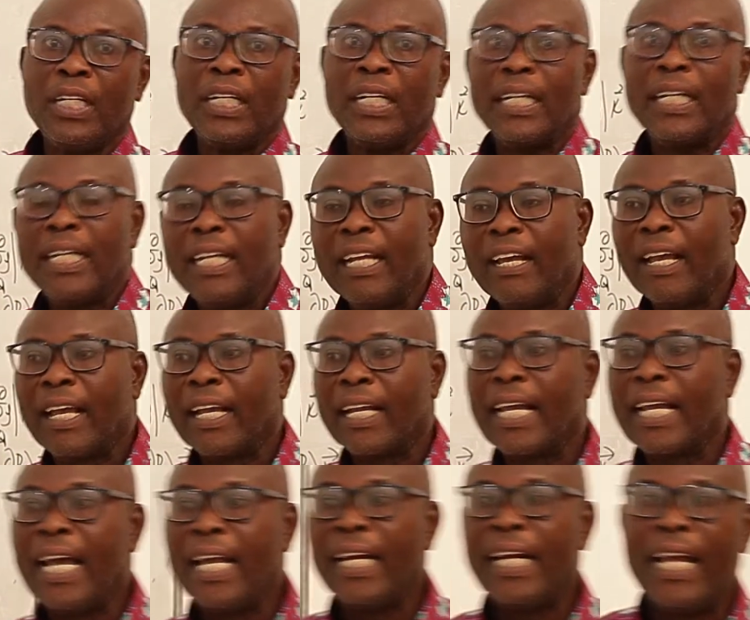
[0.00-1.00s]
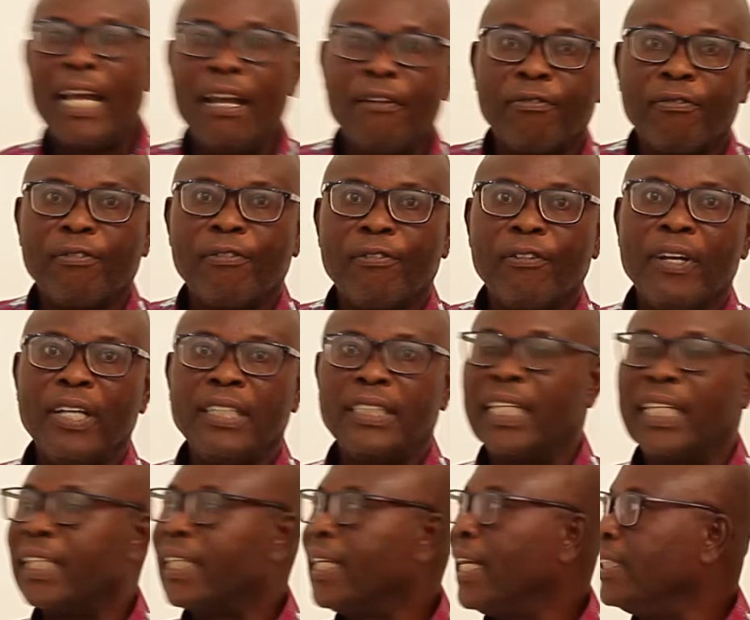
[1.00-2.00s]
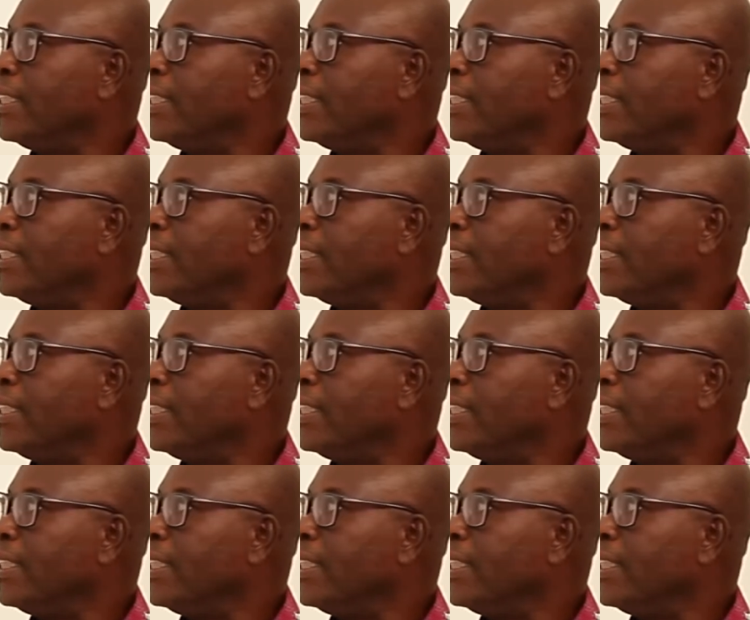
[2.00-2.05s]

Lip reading: the curl f is greater than